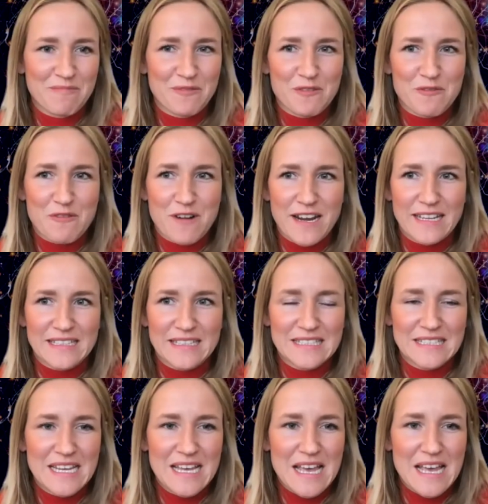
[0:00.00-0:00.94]
great.
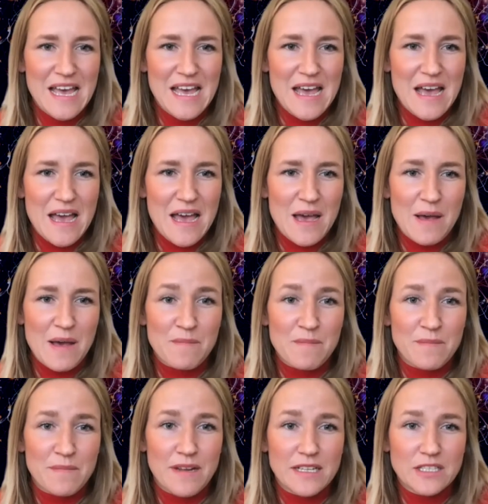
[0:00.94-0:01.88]

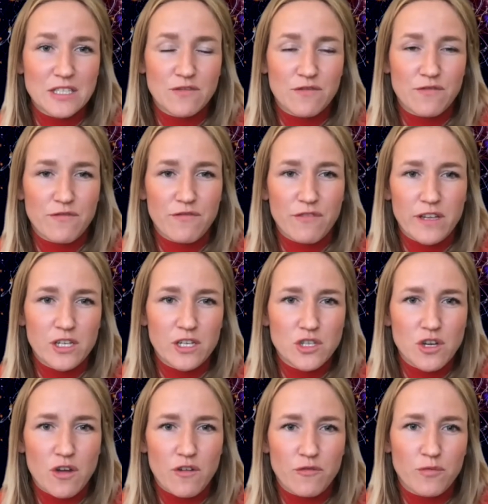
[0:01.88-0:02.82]
Let's
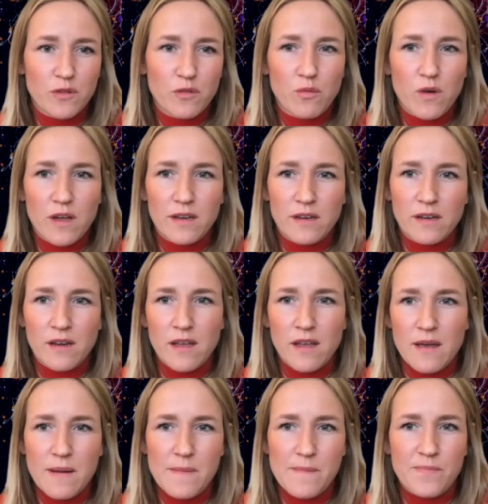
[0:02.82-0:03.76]
finish off with
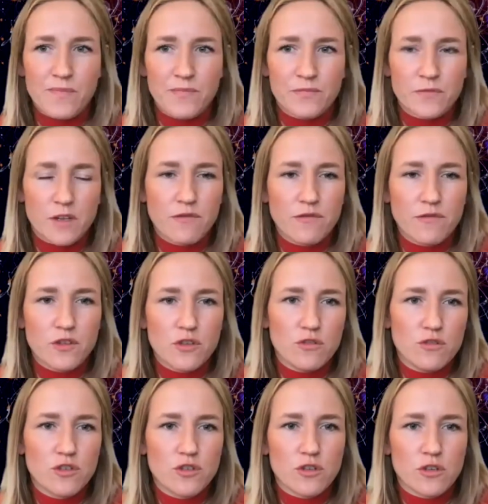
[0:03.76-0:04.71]
one for
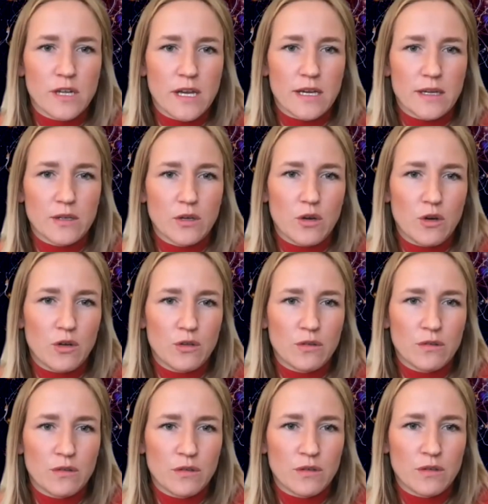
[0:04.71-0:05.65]
you, Shaunak,
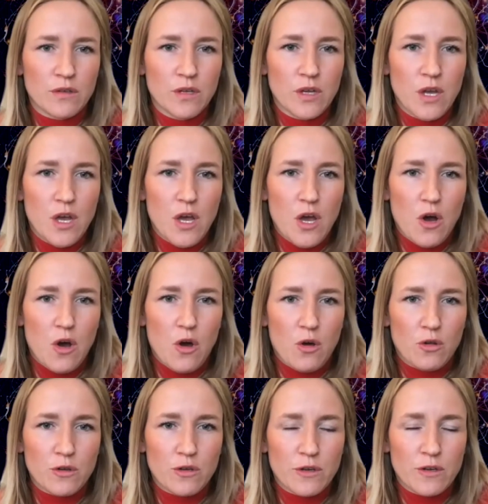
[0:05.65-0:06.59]
on
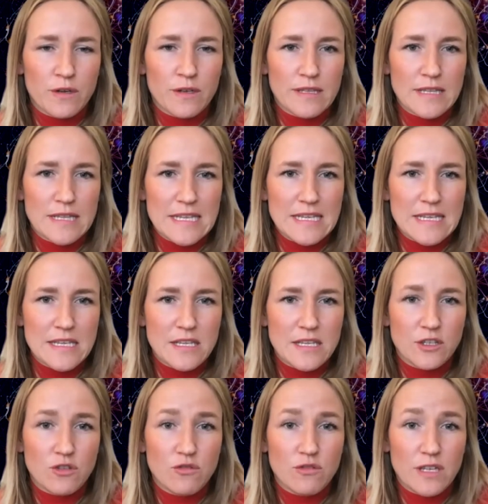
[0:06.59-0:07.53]
the
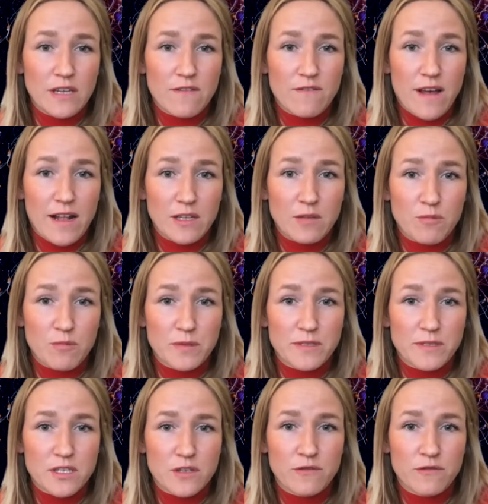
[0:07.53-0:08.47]
unique value
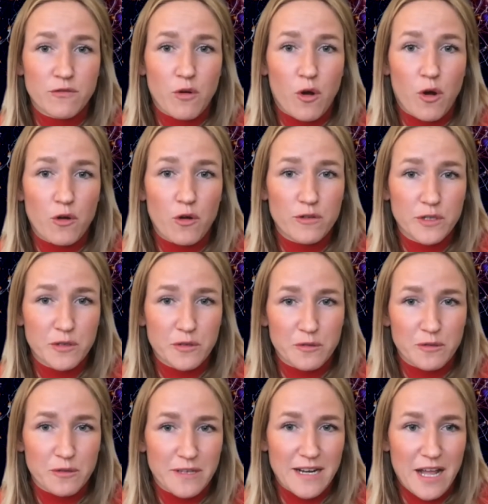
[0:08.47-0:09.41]
proposition for
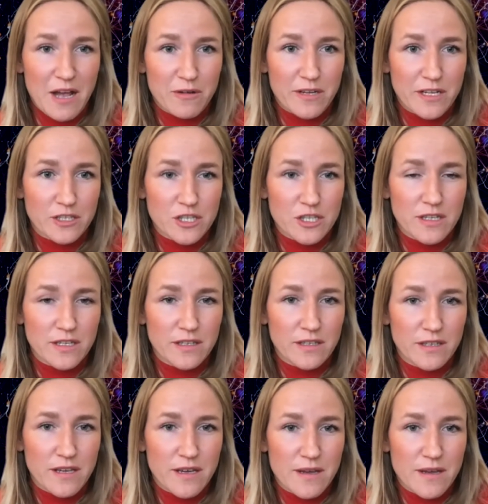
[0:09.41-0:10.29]
Oracle Cloud. Actually,